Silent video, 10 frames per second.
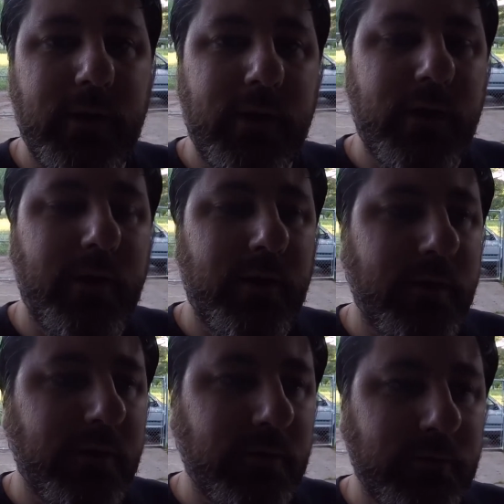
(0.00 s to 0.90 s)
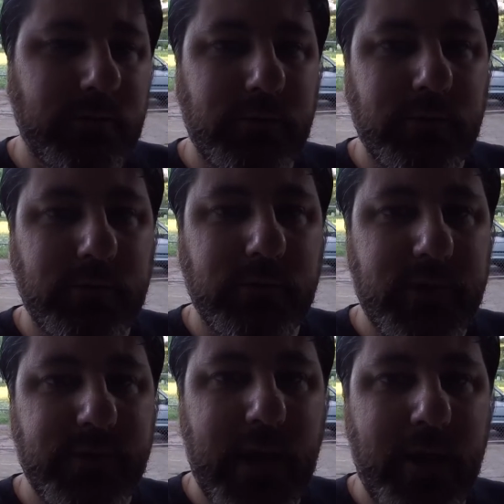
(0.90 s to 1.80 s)
and leave
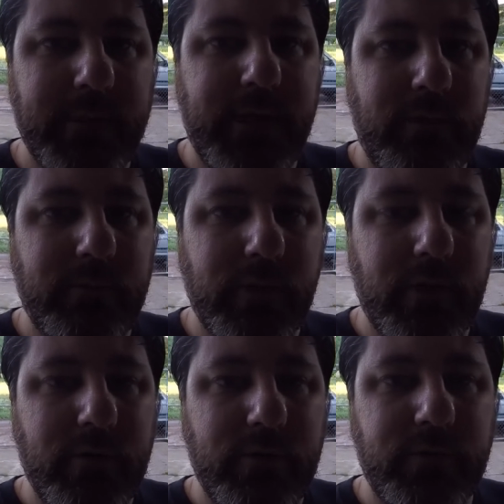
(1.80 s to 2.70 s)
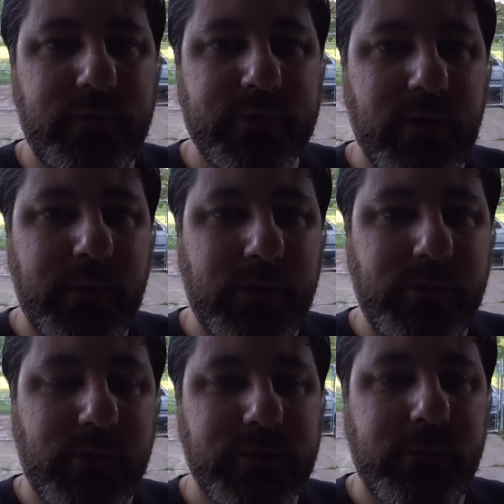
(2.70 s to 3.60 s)
a comment down below if there's something else you
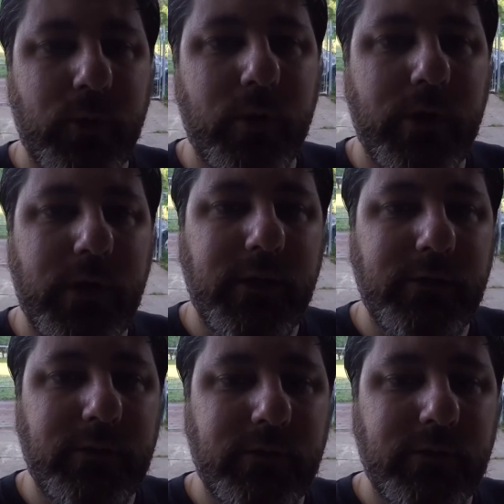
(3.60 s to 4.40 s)
want to see me work on.